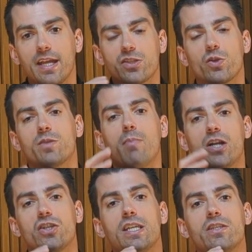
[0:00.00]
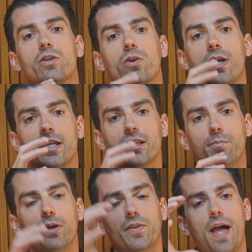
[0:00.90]
And so it's much easier to
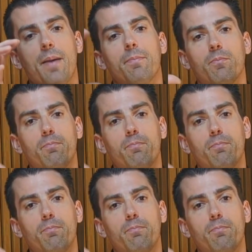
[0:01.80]
build that